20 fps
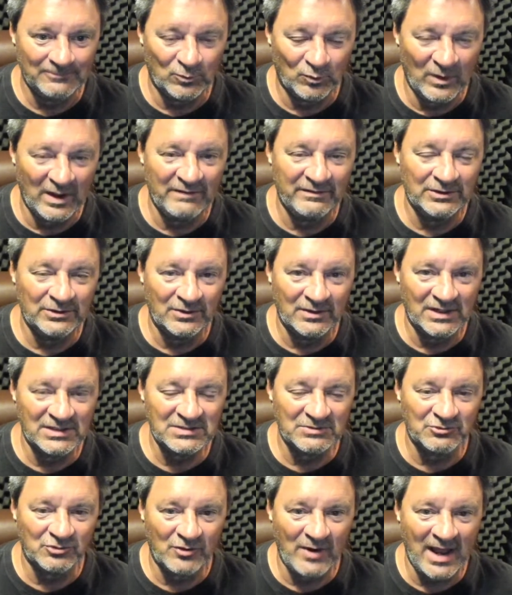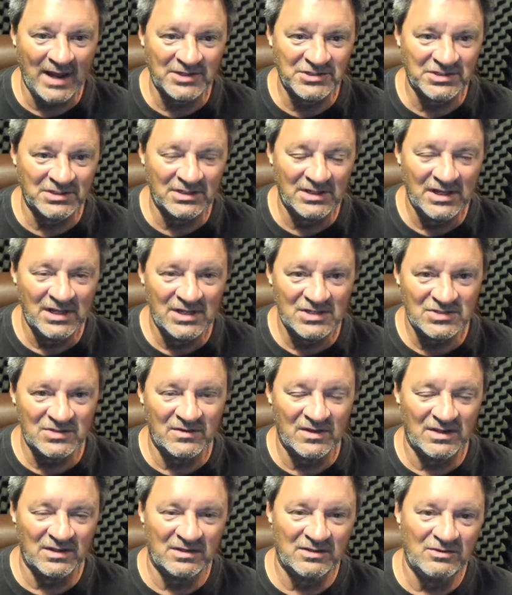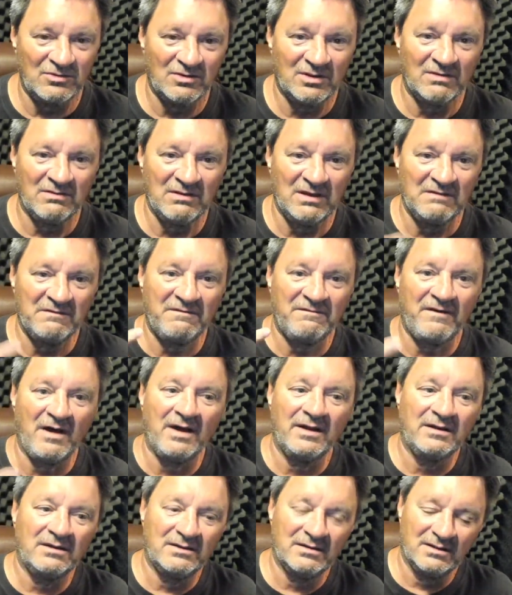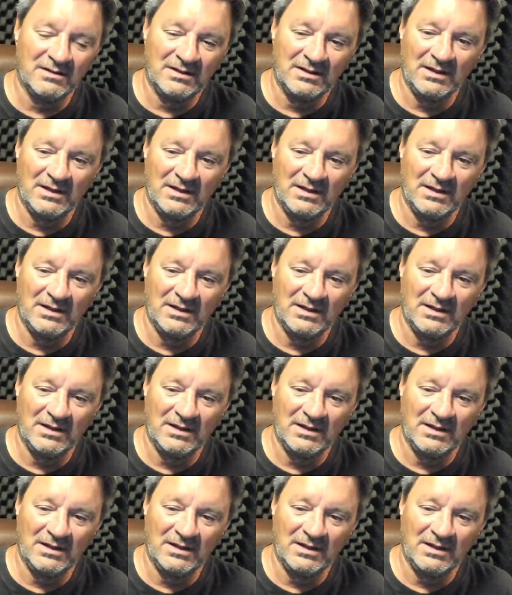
revenue, get some traction so that you can then fund